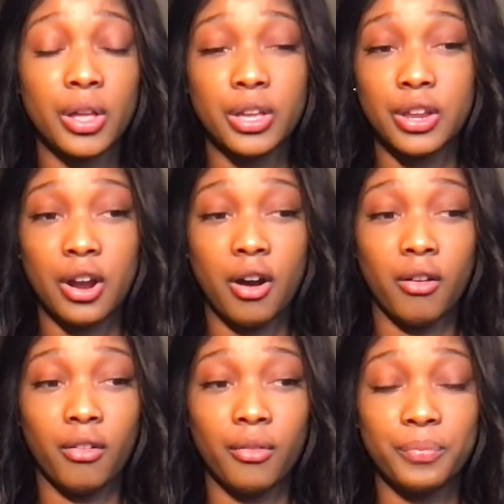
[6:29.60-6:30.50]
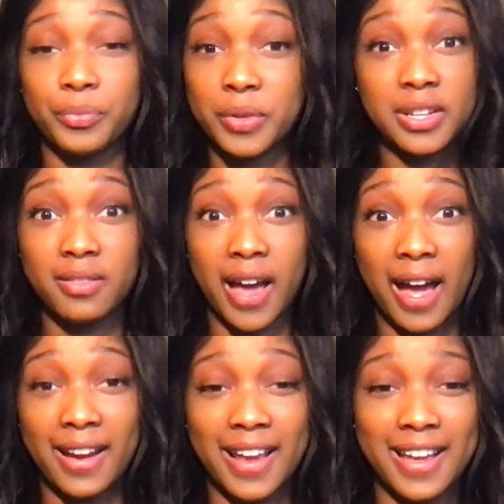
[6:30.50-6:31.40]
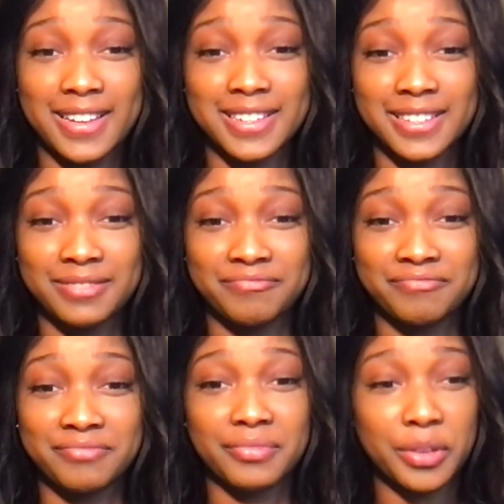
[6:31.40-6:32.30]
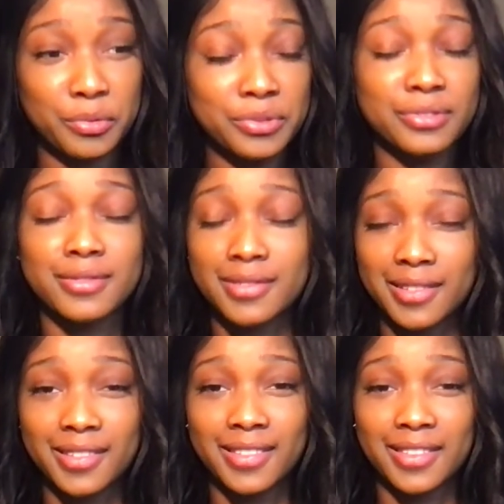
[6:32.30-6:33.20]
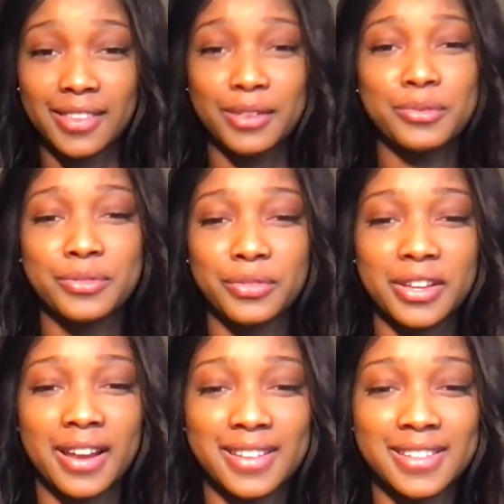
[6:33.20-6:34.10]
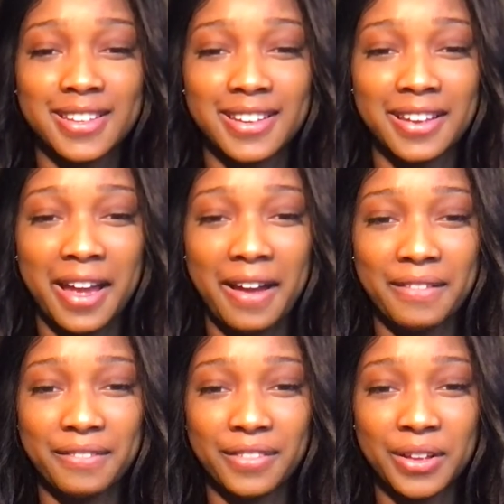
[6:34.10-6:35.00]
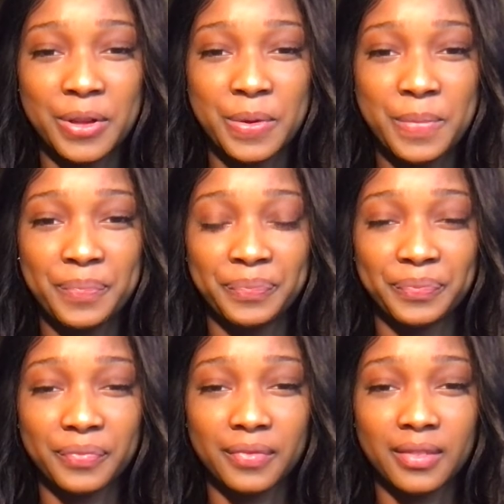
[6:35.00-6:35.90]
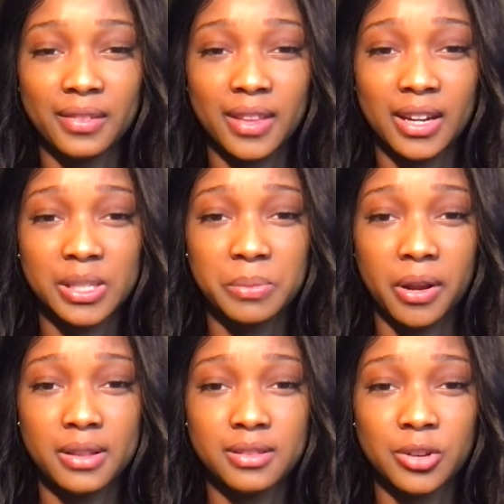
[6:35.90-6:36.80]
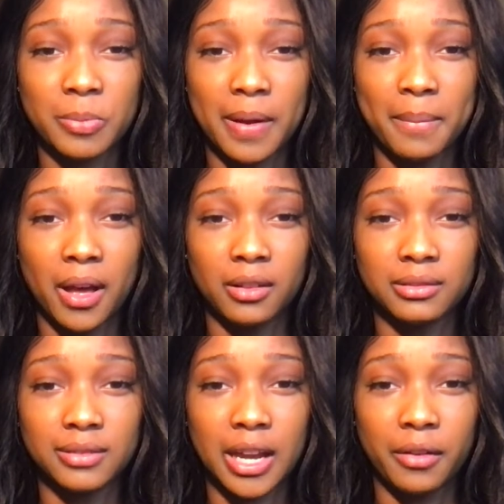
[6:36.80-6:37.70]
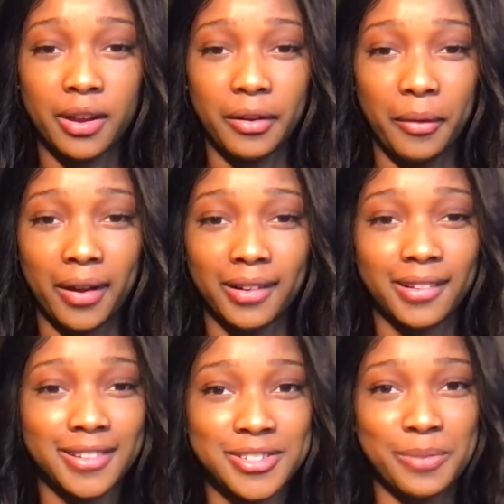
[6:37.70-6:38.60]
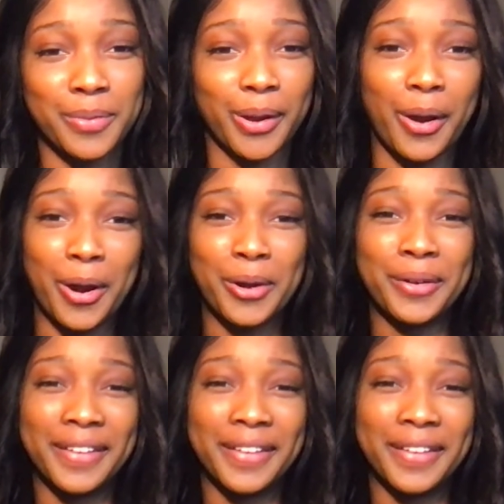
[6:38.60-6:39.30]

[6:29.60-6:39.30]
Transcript: we did that, and it was really nice to have that experience under my belt. Now I know how to jump a car.